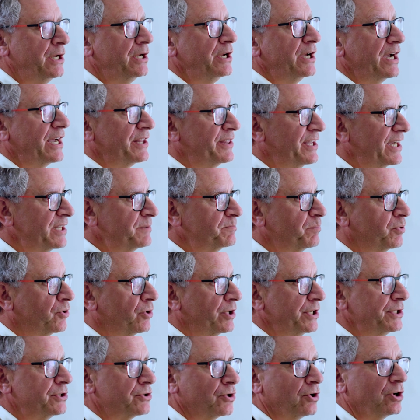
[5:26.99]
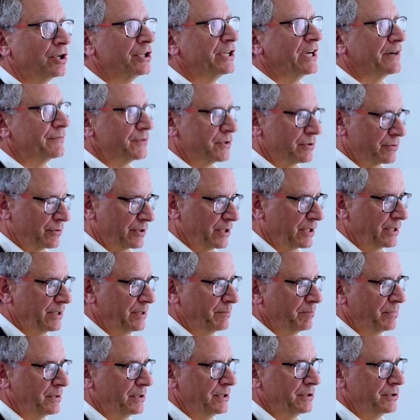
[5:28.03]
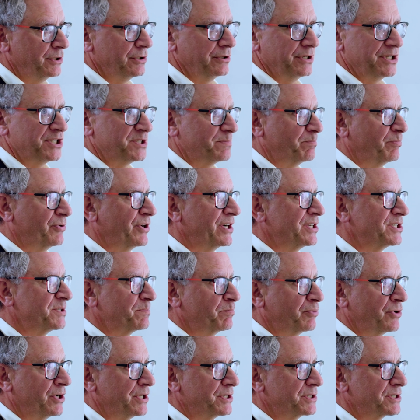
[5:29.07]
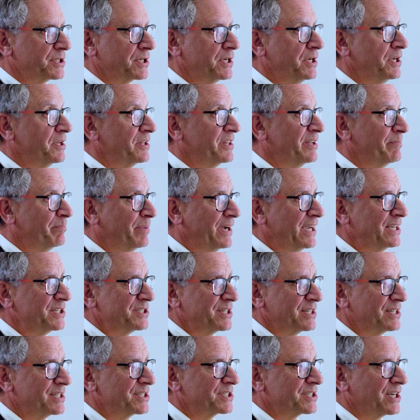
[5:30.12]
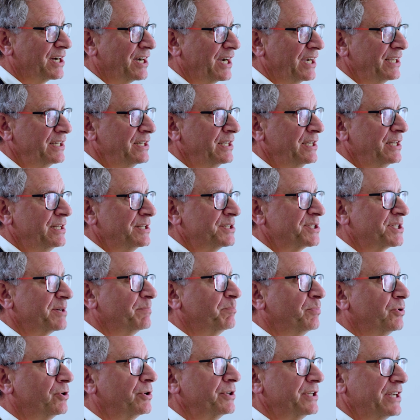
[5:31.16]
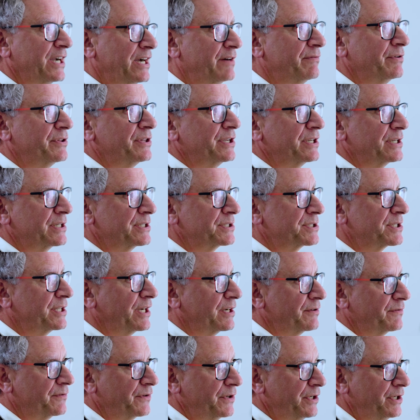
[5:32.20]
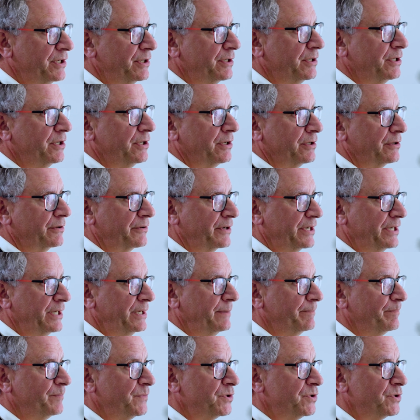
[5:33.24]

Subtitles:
At that point, all you have to really do is press print. The base, the design, support, everything is done for you already.